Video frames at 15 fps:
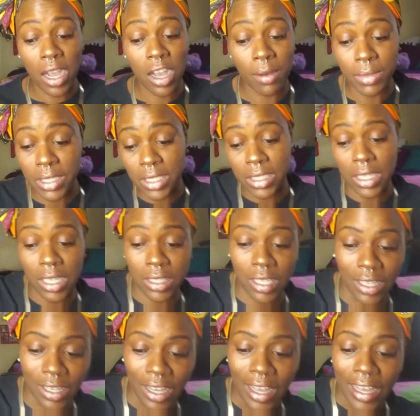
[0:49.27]
common sense
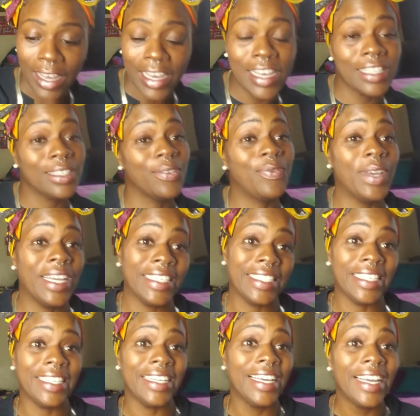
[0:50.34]
is
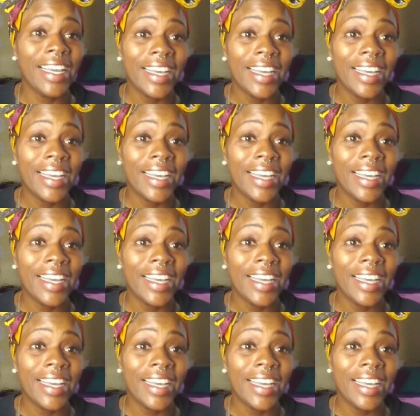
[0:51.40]
affected,